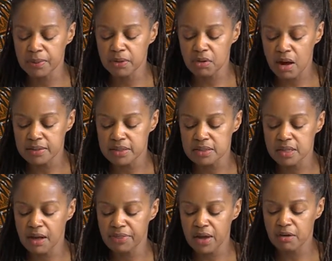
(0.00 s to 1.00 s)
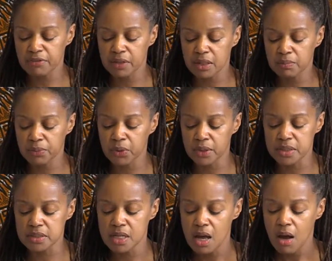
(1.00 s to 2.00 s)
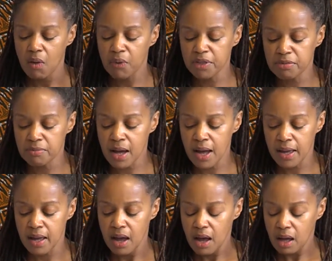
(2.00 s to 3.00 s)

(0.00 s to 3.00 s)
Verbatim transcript: across the South African borders with my